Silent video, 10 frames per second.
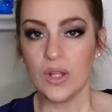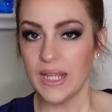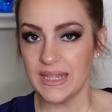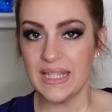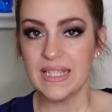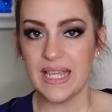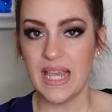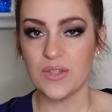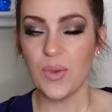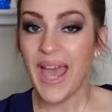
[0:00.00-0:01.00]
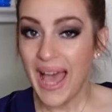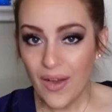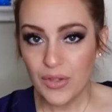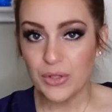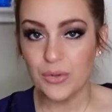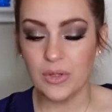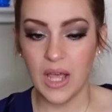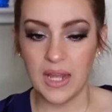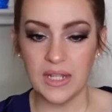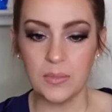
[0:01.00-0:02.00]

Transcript: in this case, we have a nude lining,